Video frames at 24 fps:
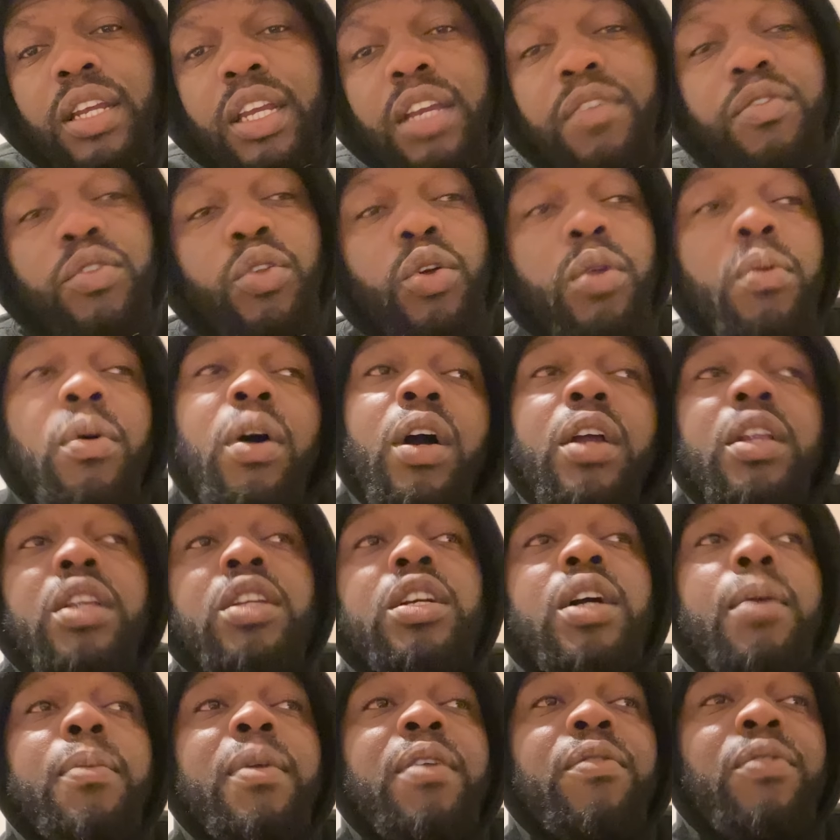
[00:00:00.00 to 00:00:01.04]
If you tell them, oh,
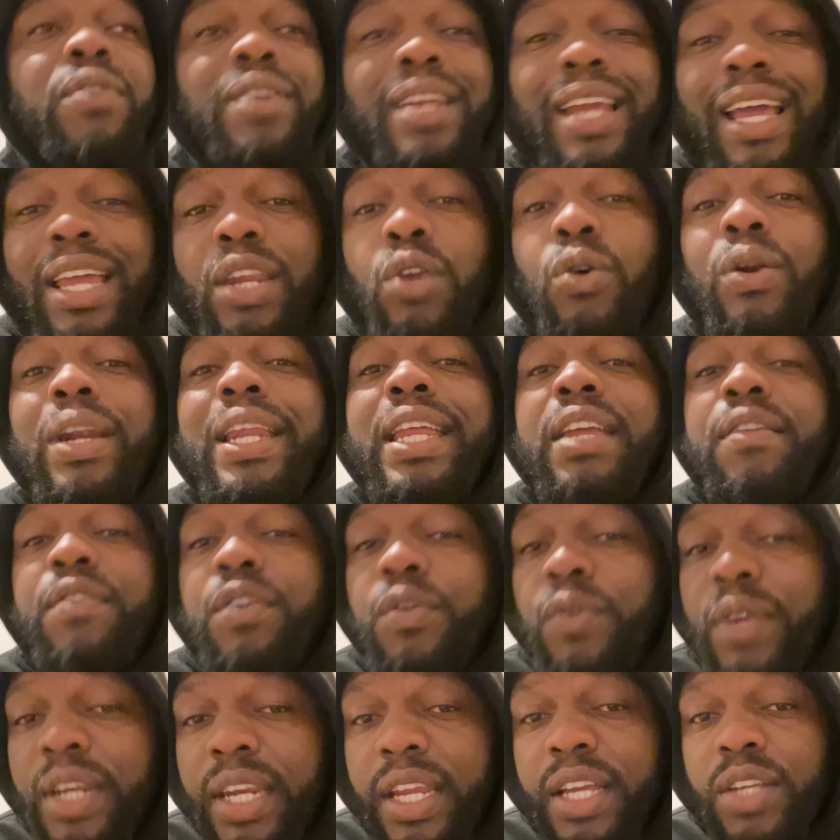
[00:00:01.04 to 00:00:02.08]
will come back for a night, they'll leave
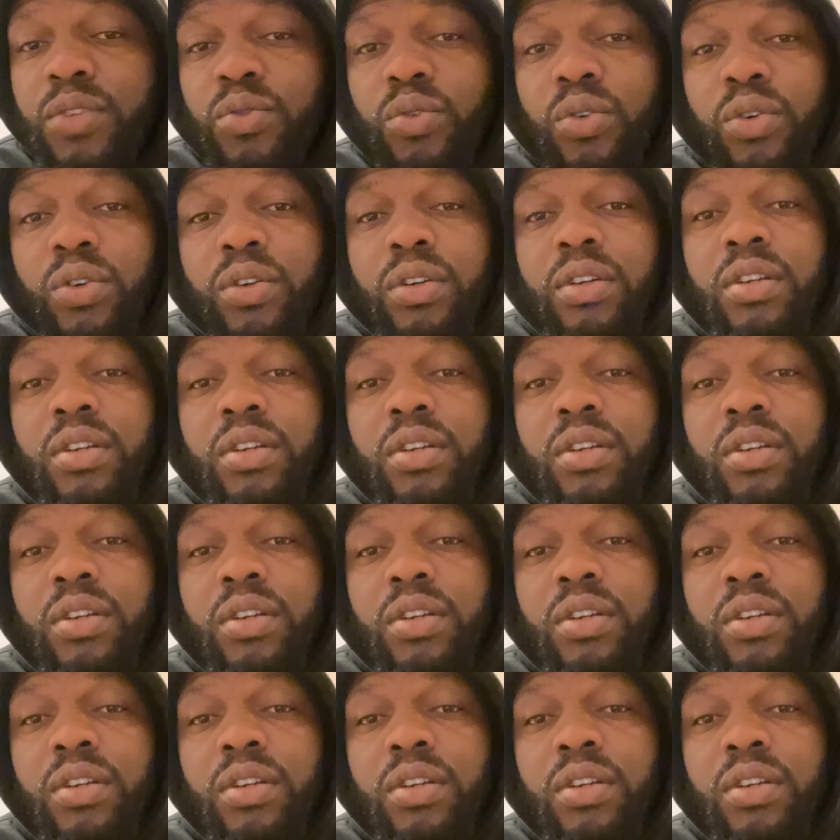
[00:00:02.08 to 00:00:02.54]
you in there as well.